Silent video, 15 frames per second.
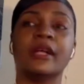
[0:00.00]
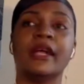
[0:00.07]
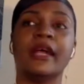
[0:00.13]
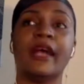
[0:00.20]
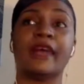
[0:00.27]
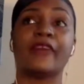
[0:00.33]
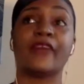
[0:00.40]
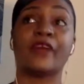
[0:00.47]

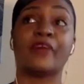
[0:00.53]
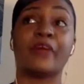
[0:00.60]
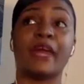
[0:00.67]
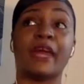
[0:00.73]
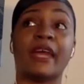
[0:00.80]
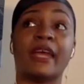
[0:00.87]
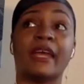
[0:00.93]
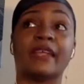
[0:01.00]
after I
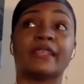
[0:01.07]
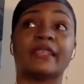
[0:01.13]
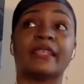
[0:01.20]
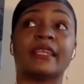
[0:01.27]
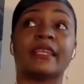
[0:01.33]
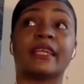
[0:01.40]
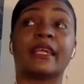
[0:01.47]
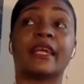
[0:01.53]
passed,
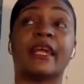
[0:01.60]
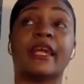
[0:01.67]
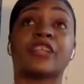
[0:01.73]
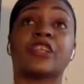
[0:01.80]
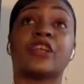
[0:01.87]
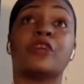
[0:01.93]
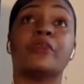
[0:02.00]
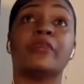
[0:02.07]
it
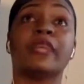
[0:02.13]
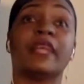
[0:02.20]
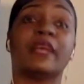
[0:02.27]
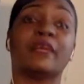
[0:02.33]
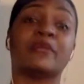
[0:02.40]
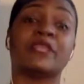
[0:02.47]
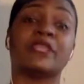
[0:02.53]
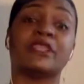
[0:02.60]
showed me that
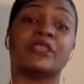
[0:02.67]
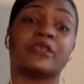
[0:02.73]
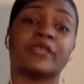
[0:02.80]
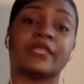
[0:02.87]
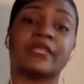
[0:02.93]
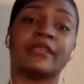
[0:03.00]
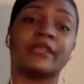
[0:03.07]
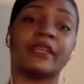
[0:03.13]
I'm still
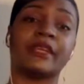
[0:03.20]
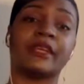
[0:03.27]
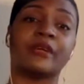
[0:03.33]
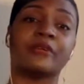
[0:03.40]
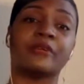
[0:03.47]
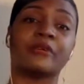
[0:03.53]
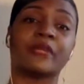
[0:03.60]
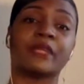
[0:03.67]
resilient,
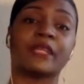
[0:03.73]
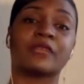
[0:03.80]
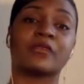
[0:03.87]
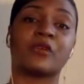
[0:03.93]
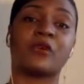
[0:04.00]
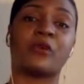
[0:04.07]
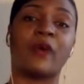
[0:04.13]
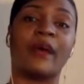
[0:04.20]
because
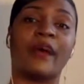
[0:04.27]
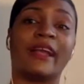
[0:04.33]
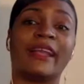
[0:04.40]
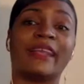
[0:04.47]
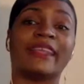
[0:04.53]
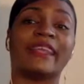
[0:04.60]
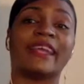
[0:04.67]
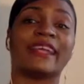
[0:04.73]
for a while, I
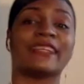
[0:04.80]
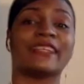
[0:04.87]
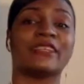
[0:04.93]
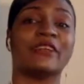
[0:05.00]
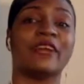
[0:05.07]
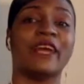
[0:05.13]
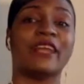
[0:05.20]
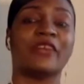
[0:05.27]
didn't think I
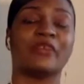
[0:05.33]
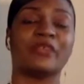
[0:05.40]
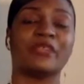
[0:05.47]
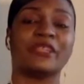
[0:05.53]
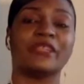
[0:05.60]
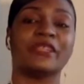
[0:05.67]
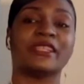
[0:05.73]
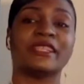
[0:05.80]
still had the
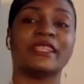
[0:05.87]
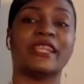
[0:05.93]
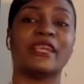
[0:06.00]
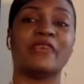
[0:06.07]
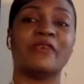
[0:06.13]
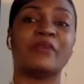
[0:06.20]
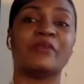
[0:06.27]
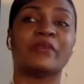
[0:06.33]
resiliency
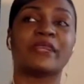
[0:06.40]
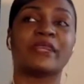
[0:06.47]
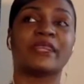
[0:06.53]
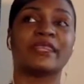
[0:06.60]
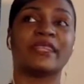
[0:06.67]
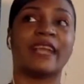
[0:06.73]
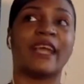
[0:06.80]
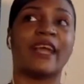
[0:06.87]
in me
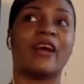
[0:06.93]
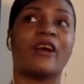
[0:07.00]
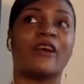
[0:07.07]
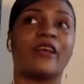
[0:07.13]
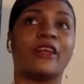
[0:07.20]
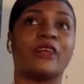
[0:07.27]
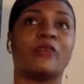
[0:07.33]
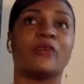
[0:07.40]
because I had
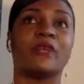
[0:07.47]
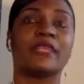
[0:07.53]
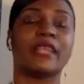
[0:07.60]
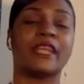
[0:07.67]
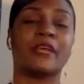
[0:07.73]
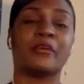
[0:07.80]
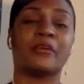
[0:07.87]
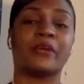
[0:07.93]
already went to
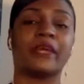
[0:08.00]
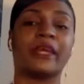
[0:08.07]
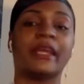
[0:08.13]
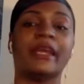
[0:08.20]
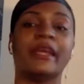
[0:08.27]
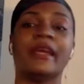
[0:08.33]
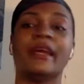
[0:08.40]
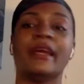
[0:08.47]
Emory.
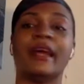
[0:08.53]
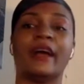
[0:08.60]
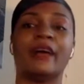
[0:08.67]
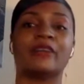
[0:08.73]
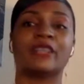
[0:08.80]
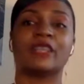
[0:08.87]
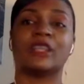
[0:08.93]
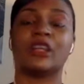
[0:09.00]
I
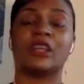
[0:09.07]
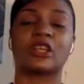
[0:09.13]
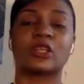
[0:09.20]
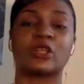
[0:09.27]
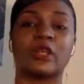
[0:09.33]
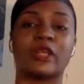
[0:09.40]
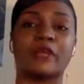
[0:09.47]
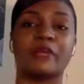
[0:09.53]
was in law
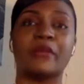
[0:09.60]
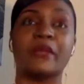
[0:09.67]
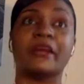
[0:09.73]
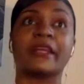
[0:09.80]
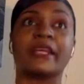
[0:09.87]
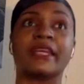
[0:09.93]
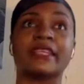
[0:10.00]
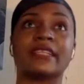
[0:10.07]
school at
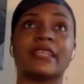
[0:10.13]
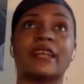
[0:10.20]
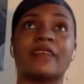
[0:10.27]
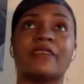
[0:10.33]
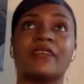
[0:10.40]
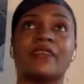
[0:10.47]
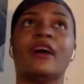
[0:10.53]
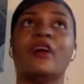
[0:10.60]
American. So I
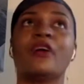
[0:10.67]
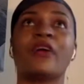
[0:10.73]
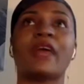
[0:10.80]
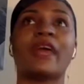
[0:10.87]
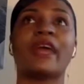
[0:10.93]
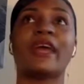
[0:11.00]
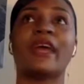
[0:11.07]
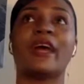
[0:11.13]
felt,
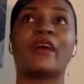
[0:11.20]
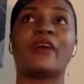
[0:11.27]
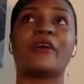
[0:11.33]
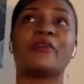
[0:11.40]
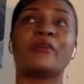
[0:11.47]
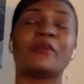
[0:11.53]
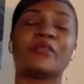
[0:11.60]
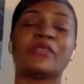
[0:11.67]
okay, I don't have
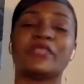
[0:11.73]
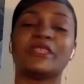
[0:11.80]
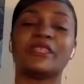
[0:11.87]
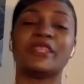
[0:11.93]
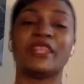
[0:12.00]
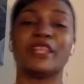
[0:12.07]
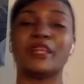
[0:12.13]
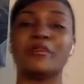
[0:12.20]
to be
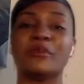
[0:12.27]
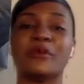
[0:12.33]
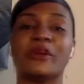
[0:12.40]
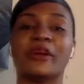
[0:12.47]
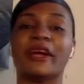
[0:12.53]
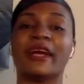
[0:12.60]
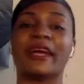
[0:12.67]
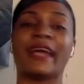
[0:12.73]
resilient
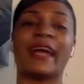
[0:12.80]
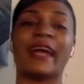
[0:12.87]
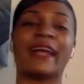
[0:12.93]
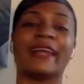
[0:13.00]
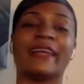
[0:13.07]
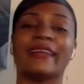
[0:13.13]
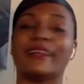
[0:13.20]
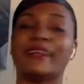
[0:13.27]
anymore. I got
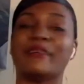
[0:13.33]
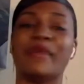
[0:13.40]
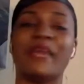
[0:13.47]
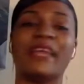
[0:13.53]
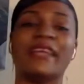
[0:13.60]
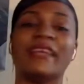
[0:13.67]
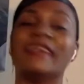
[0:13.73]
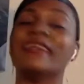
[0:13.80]
it. I
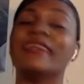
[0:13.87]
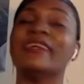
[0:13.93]
made it.